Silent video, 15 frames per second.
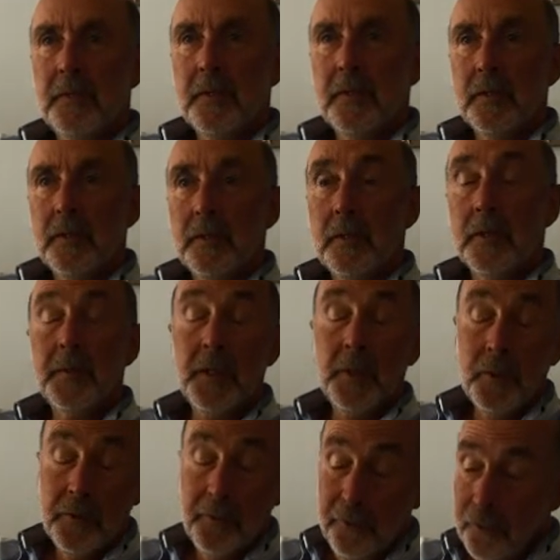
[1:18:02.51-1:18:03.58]
Yeah. And
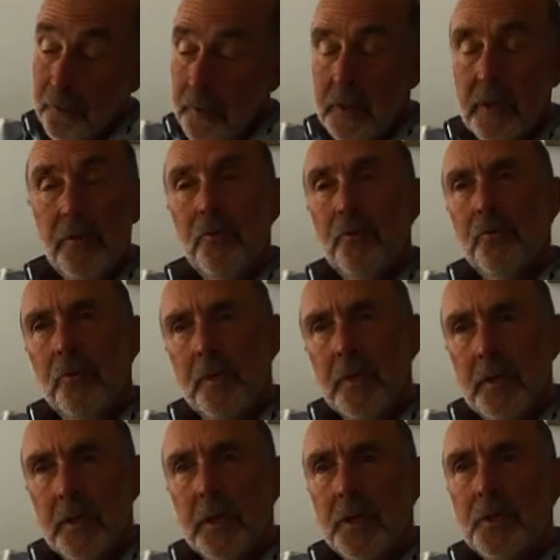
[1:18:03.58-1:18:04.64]
that usually is
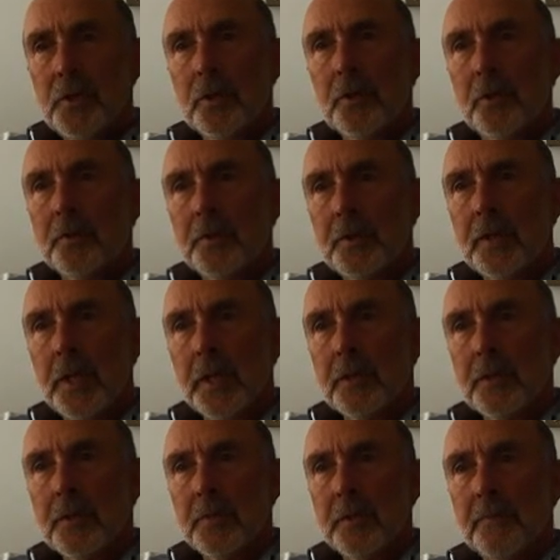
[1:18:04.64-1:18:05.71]
in nature
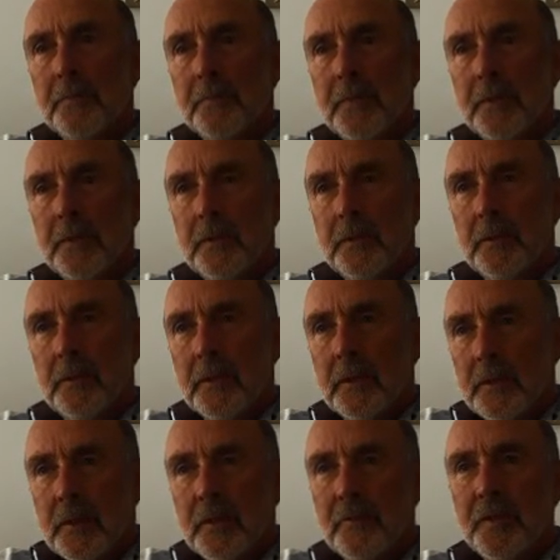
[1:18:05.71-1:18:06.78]
contact type in, eh, in eh,
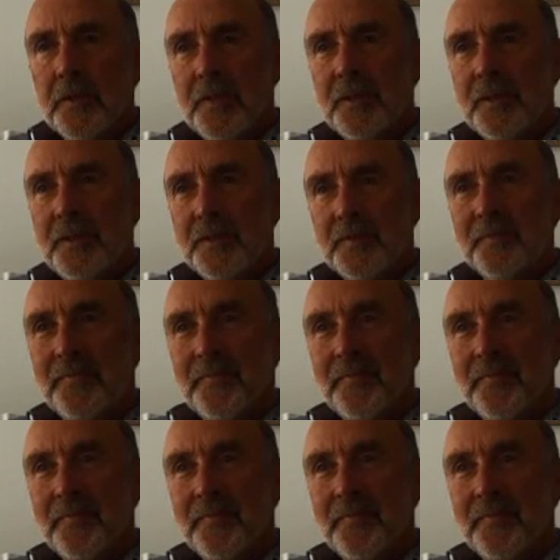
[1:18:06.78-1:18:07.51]
activities.